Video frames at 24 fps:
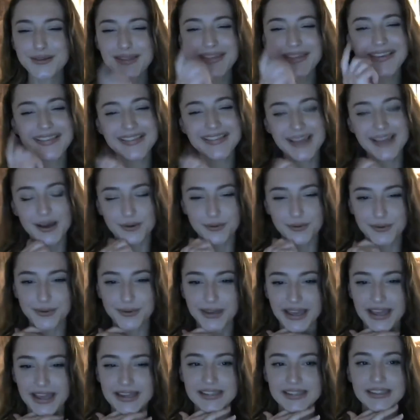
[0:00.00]
they sound
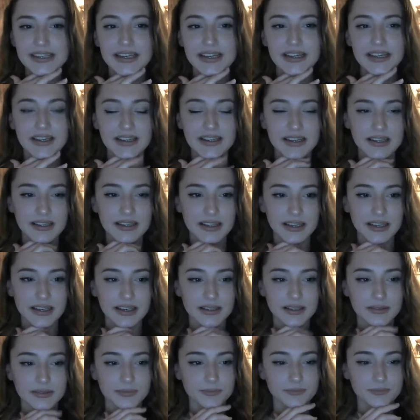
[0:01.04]
again?
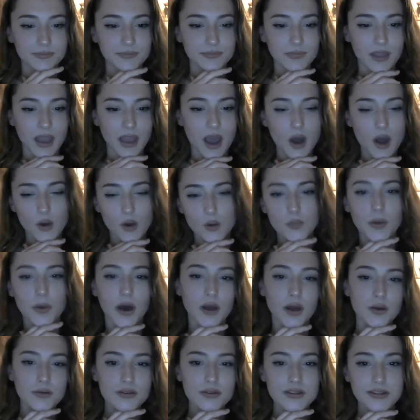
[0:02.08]
Like, how
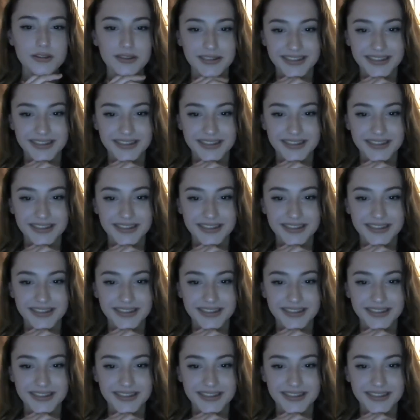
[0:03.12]
about?